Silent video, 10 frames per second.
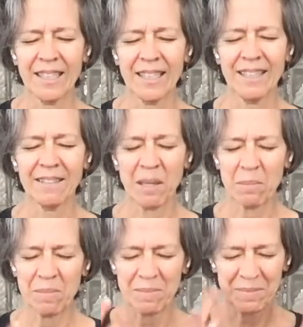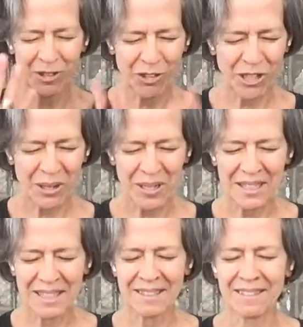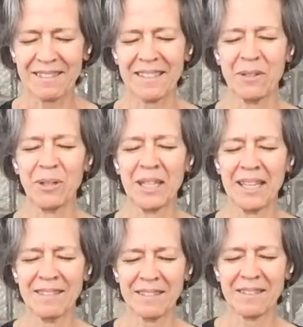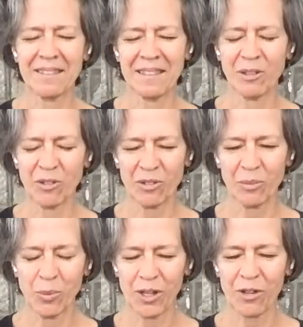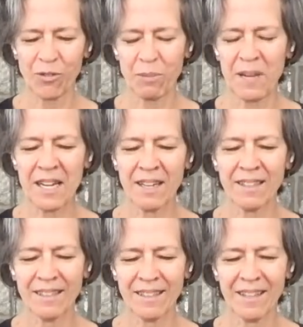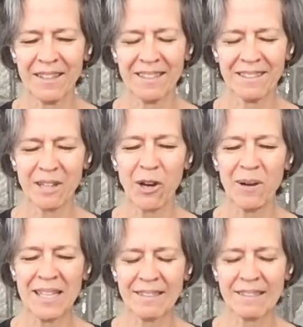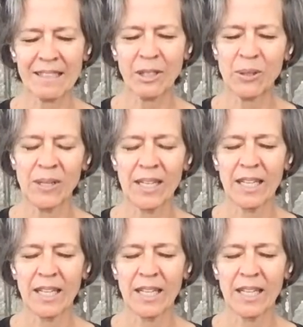And as I'm sharing this, I realize there's work for me on this koan still.